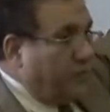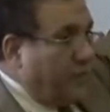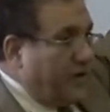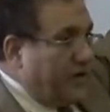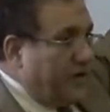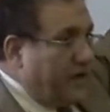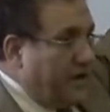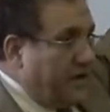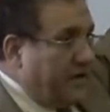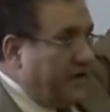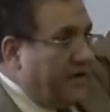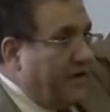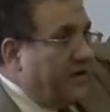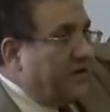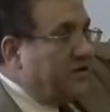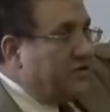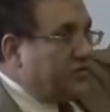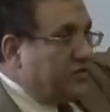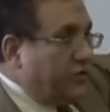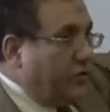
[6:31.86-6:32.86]
1 area.
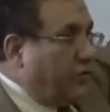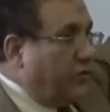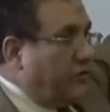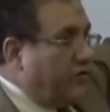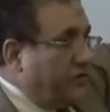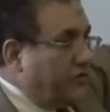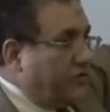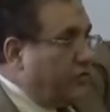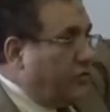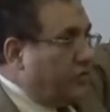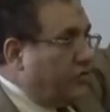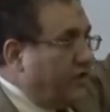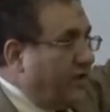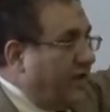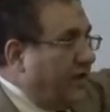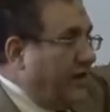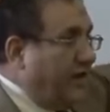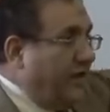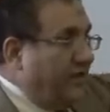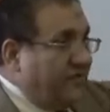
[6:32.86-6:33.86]
So the
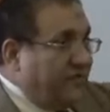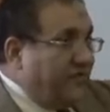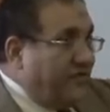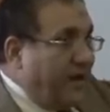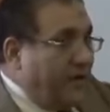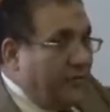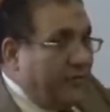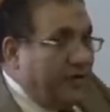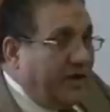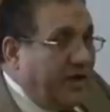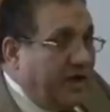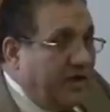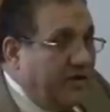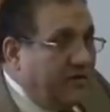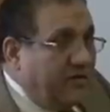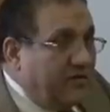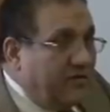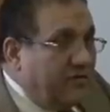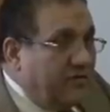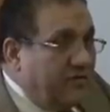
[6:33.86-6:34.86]
total is how
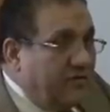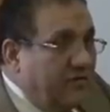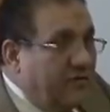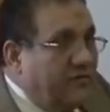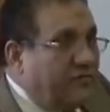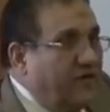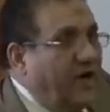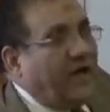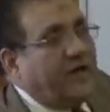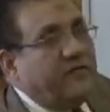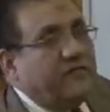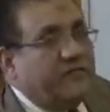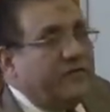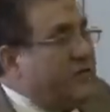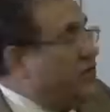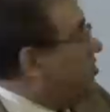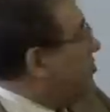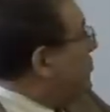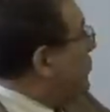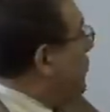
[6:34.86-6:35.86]
many?
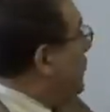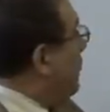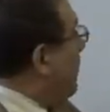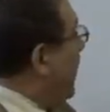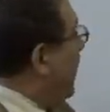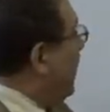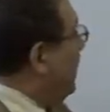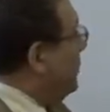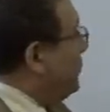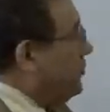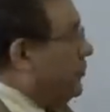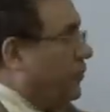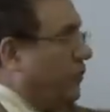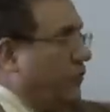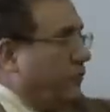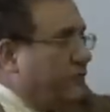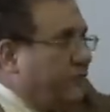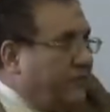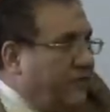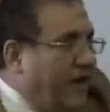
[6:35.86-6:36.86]
5. So 1 and
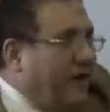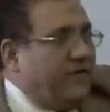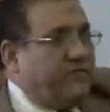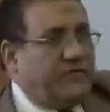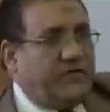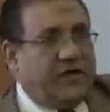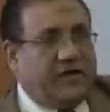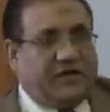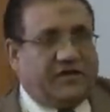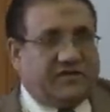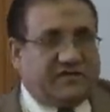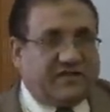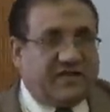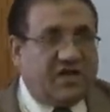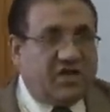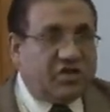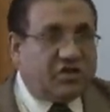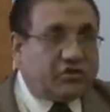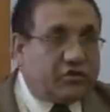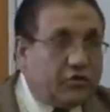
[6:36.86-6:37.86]
2, 5 areas.
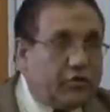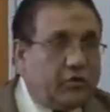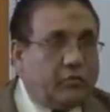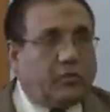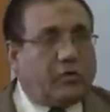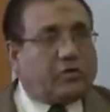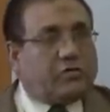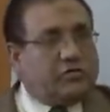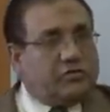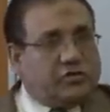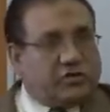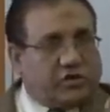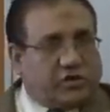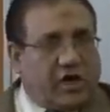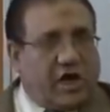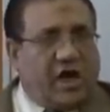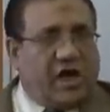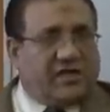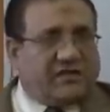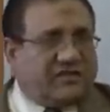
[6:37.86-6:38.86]
So you will
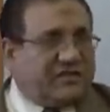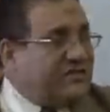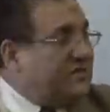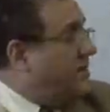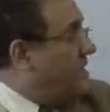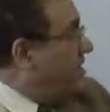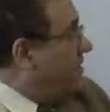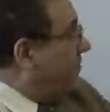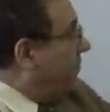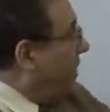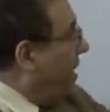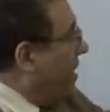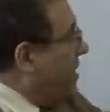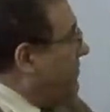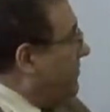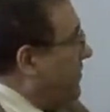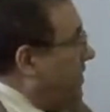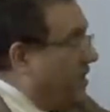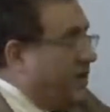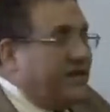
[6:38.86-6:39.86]
contrast 5
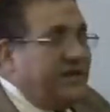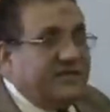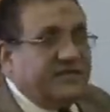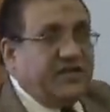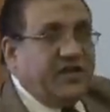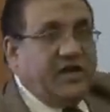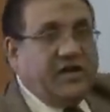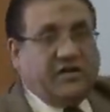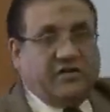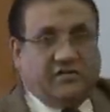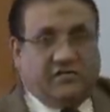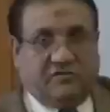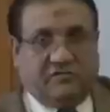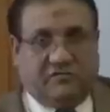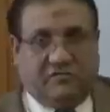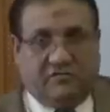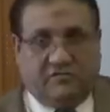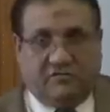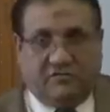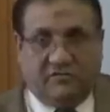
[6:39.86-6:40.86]
areas here.
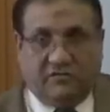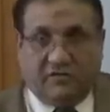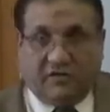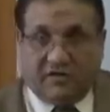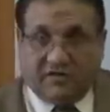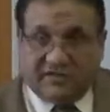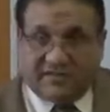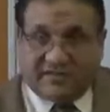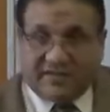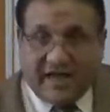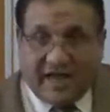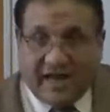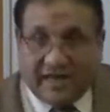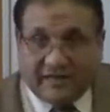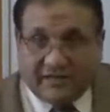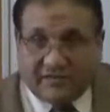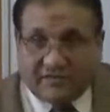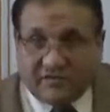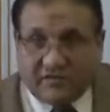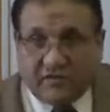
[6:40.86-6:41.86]

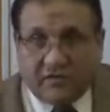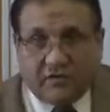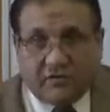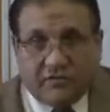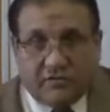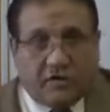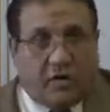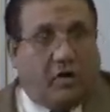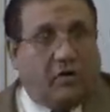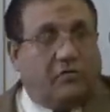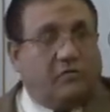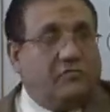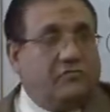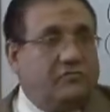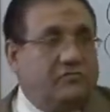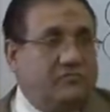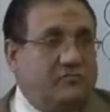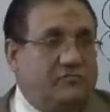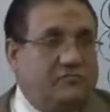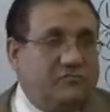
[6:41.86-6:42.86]
Understand?
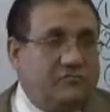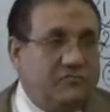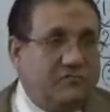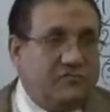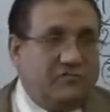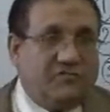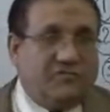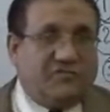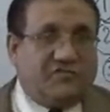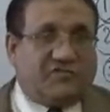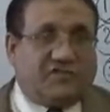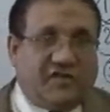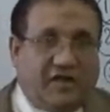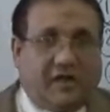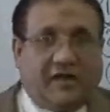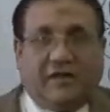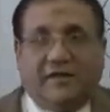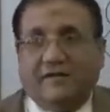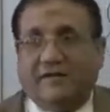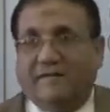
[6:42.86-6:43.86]
No.
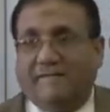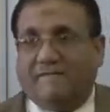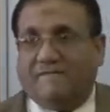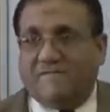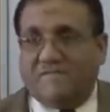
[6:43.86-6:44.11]
Still.